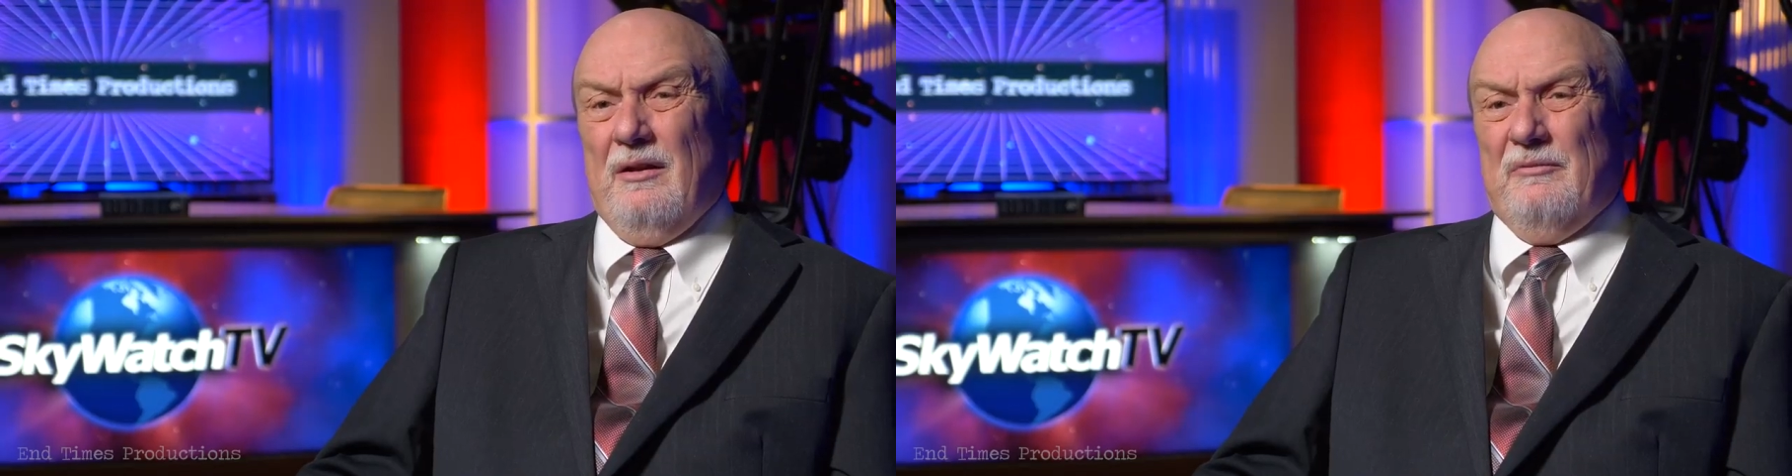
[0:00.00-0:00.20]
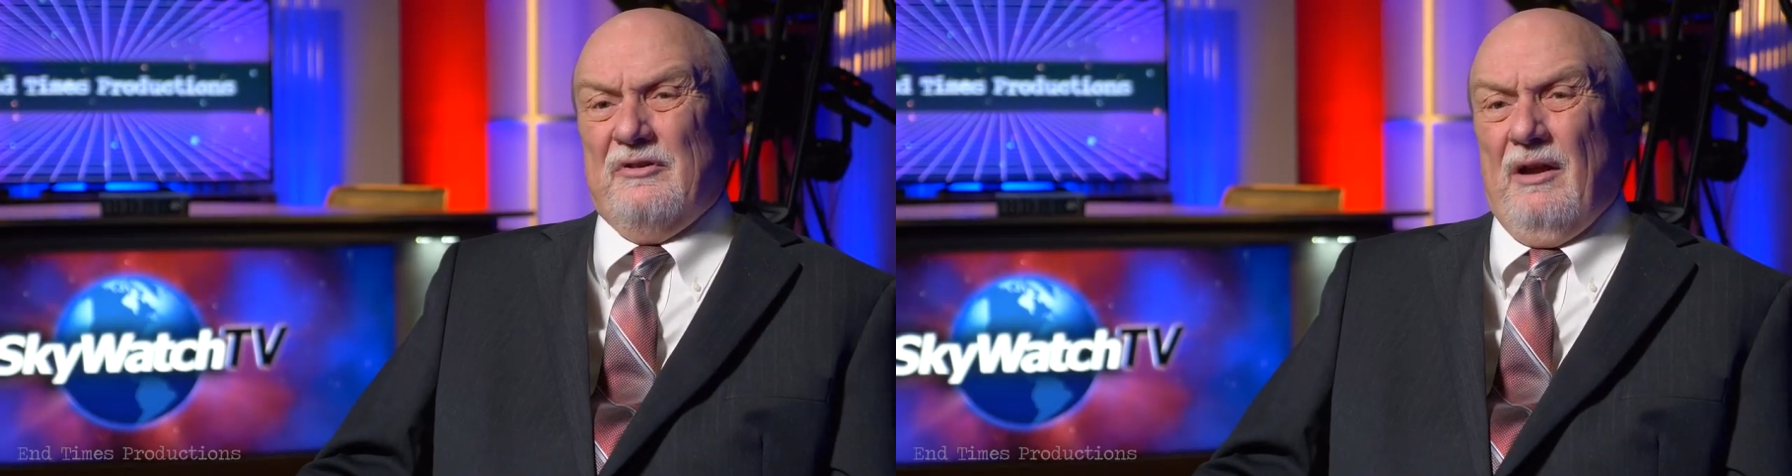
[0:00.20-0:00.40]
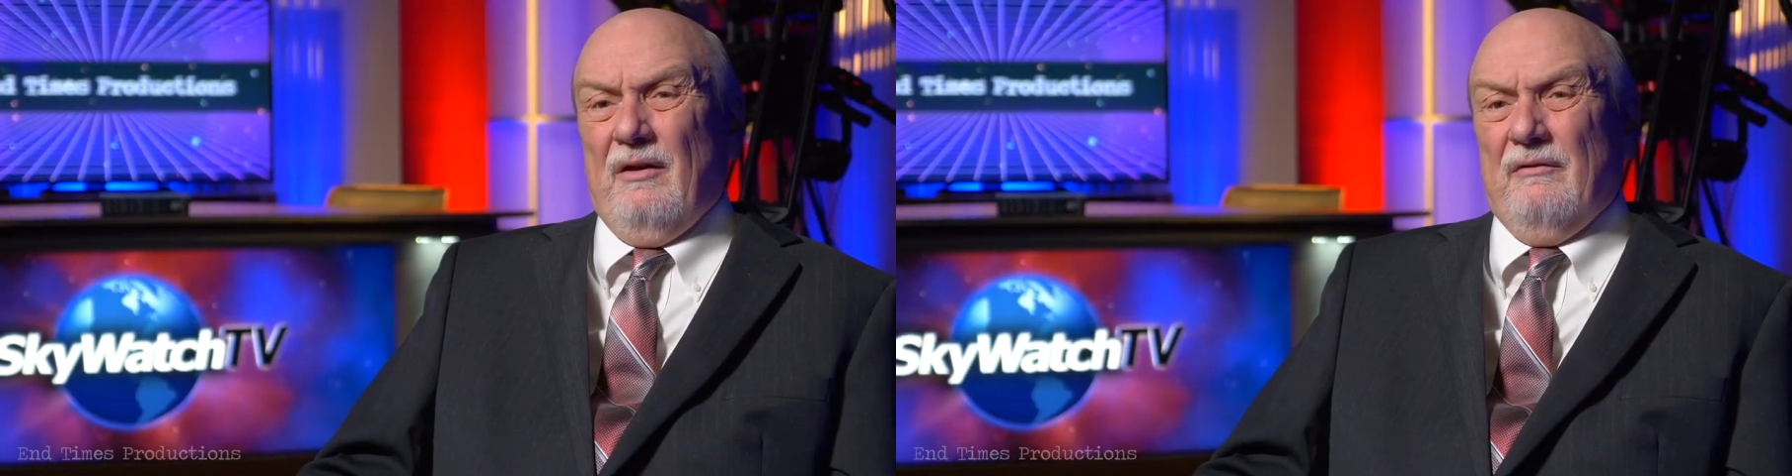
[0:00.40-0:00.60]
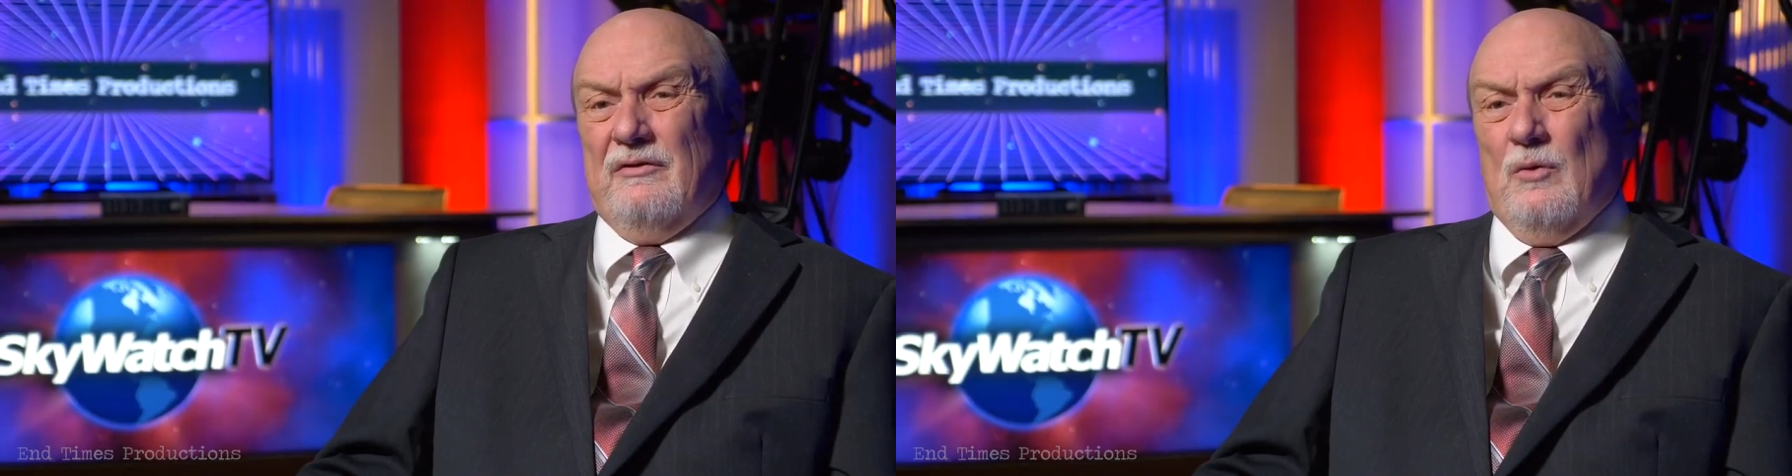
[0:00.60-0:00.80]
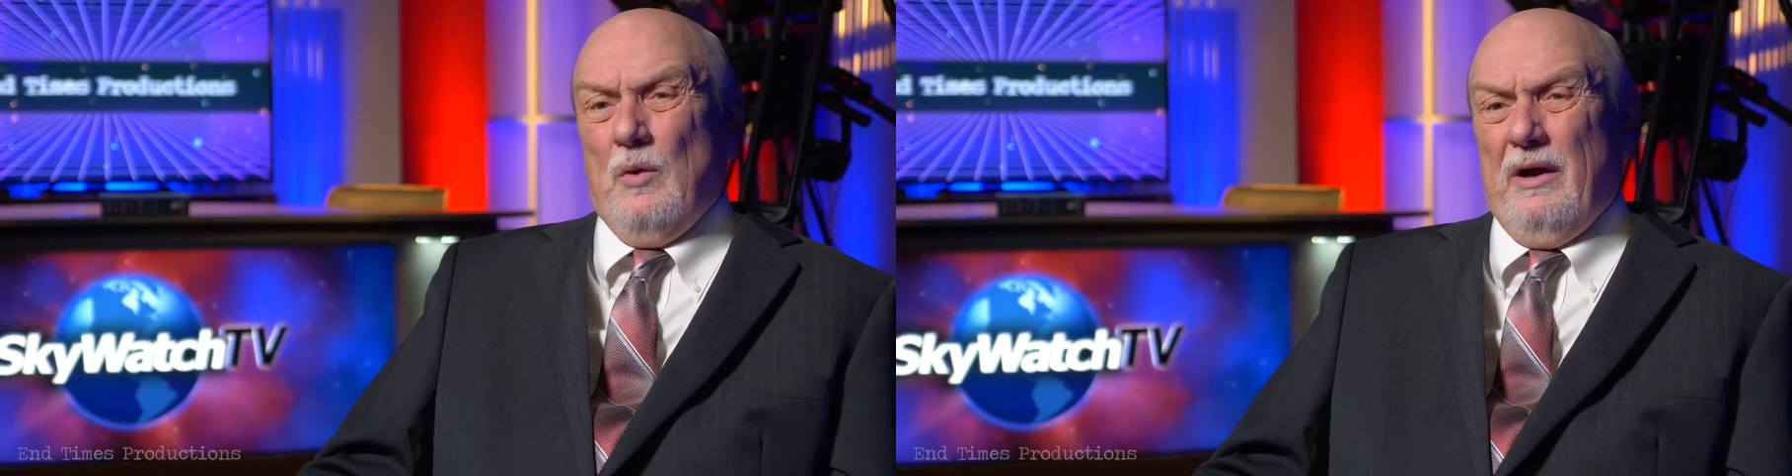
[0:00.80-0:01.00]

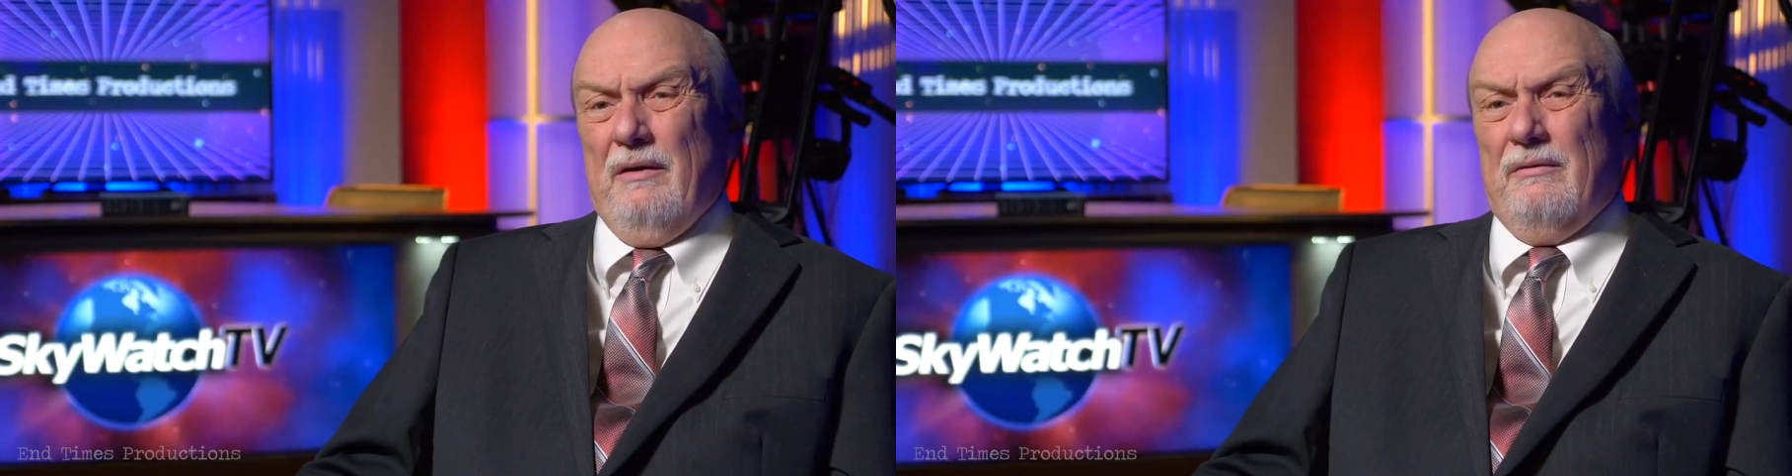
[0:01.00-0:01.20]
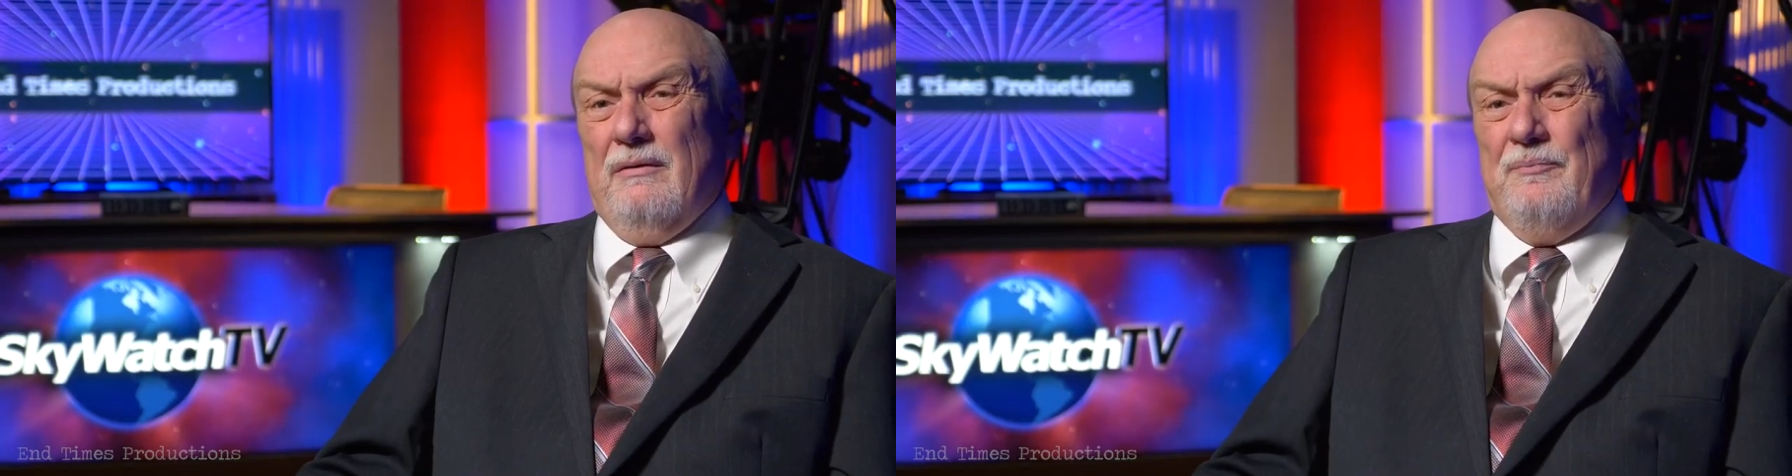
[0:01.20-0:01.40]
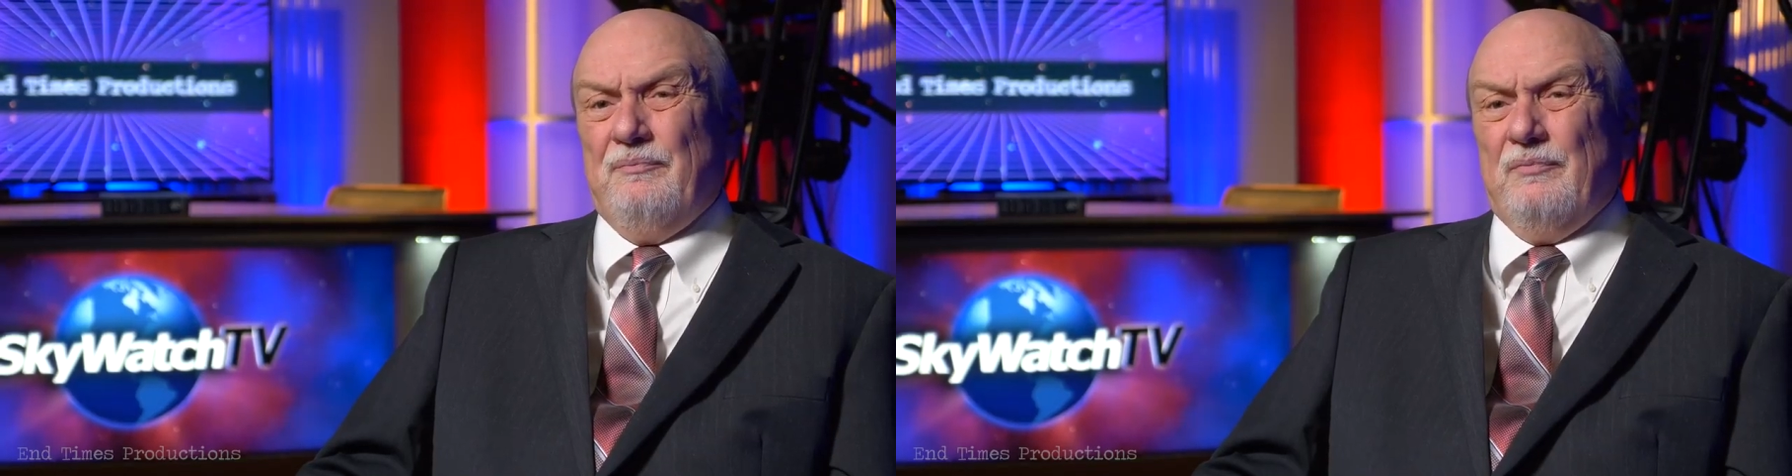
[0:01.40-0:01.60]
themselves with?